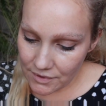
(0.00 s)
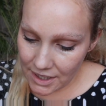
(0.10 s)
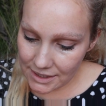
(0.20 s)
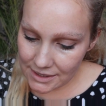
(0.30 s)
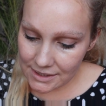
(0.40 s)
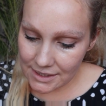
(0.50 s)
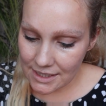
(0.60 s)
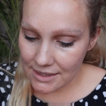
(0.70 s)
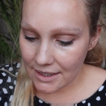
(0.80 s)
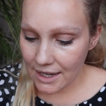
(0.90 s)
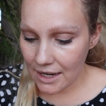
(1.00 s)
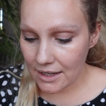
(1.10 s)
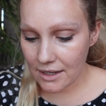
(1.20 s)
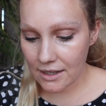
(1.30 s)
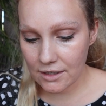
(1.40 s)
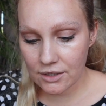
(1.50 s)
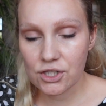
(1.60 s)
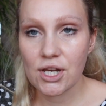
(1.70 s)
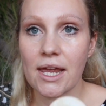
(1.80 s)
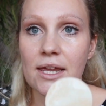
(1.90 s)
really see the color
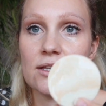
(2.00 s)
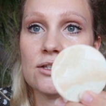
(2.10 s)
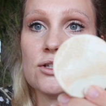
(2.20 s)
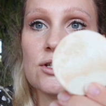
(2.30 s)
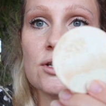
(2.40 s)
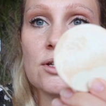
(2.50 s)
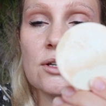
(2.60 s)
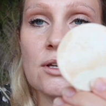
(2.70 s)
change